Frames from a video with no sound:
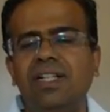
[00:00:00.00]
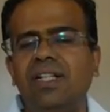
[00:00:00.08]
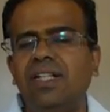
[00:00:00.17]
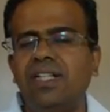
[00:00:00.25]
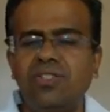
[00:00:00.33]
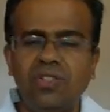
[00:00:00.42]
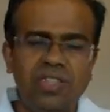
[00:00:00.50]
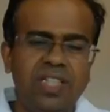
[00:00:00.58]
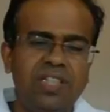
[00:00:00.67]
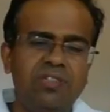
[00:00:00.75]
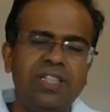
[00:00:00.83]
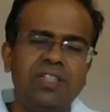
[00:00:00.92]
It's not that
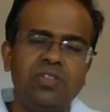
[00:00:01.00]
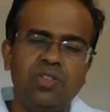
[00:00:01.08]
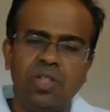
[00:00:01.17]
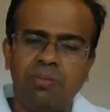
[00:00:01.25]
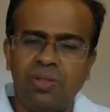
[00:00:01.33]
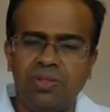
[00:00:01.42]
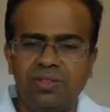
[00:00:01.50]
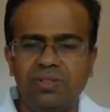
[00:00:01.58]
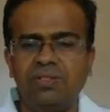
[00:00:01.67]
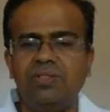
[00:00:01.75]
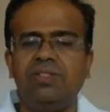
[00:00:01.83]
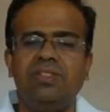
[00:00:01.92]
we can go about
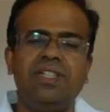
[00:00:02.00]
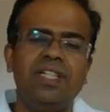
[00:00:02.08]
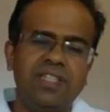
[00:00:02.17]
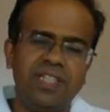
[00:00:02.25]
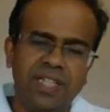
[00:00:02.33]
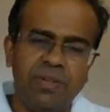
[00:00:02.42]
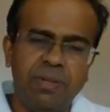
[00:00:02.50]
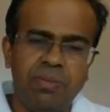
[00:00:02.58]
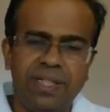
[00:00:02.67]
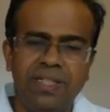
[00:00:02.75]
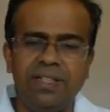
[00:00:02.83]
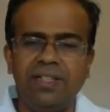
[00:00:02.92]
testing
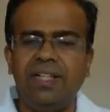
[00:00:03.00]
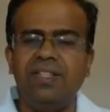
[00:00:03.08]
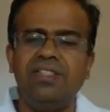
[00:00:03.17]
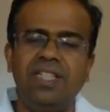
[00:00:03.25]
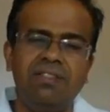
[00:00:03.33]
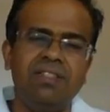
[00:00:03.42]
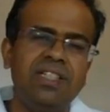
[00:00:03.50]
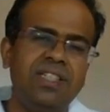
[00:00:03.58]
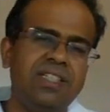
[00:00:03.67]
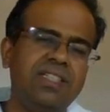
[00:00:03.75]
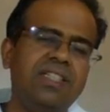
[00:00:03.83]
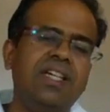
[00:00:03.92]
everybody and check whether there
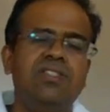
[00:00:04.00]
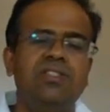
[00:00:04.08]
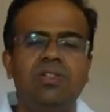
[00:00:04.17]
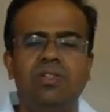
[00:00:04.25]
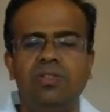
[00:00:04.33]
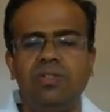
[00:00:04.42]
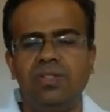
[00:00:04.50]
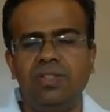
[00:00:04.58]
is a cancer or not.